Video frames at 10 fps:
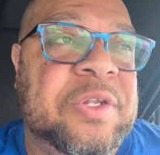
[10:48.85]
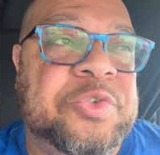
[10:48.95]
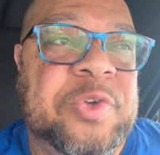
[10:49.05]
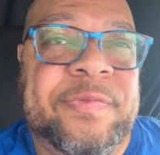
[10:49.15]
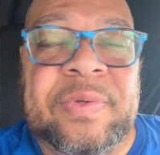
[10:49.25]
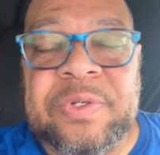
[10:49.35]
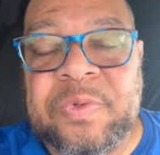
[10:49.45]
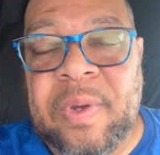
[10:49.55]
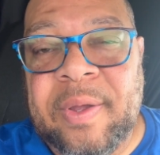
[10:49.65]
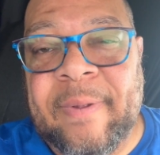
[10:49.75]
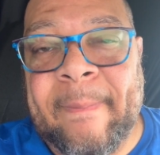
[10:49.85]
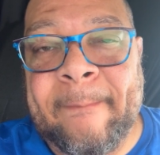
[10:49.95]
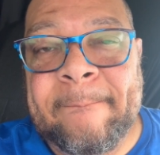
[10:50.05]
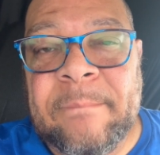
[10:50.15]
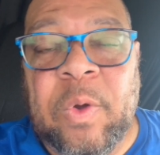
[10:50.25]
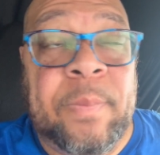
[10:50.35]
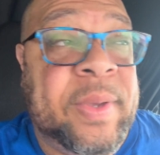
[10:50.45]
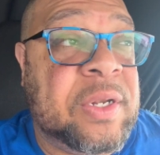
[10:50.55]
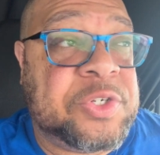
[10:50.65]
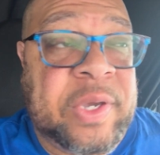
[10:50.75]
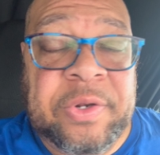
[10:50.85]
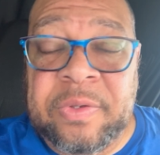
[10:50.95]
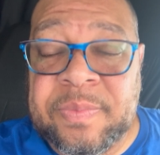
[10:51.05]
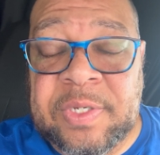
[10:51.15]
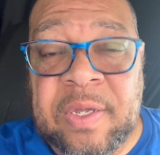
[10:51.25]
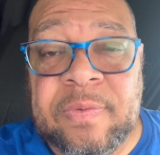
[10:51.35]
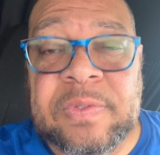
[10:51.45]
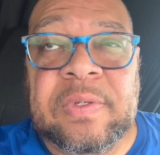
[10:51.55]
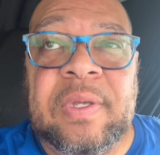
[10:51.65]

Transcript: driven a truck or been a trainer themselves.